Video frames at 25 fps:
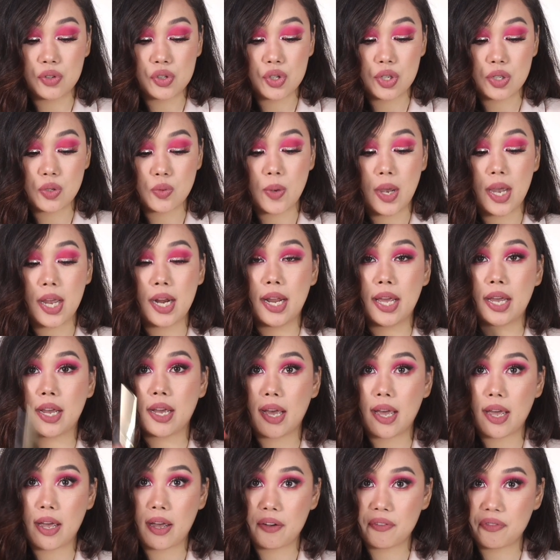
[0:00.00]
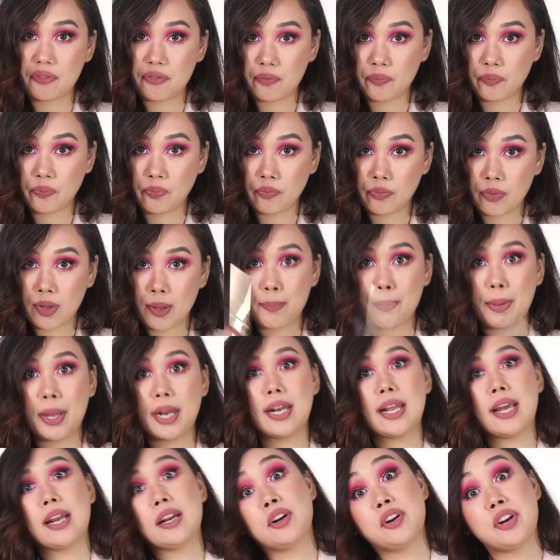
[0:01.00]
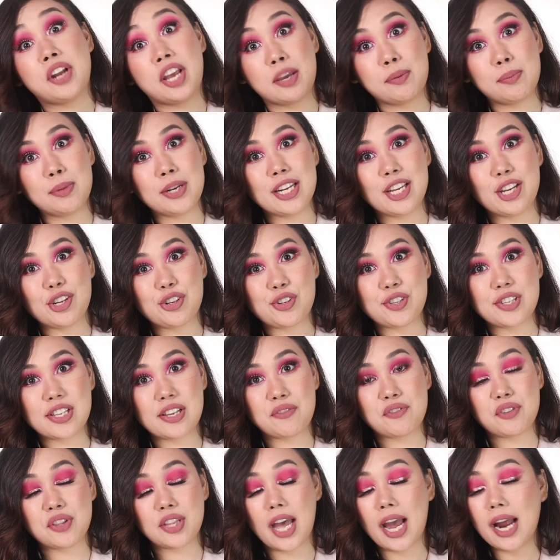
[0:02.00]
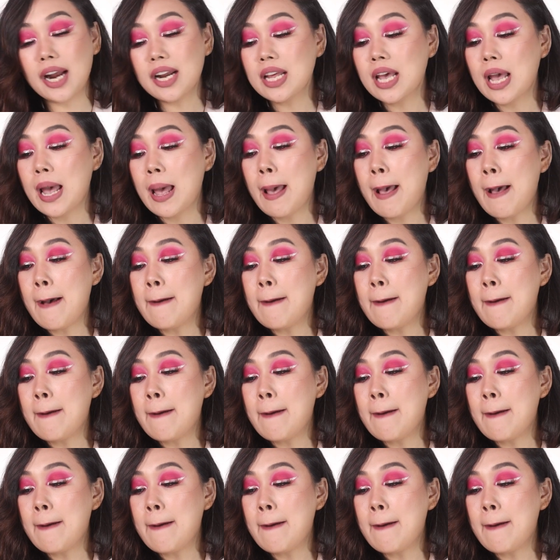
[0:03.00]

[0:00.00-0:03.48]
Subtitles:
which is why like I have pen liner recommendations after that.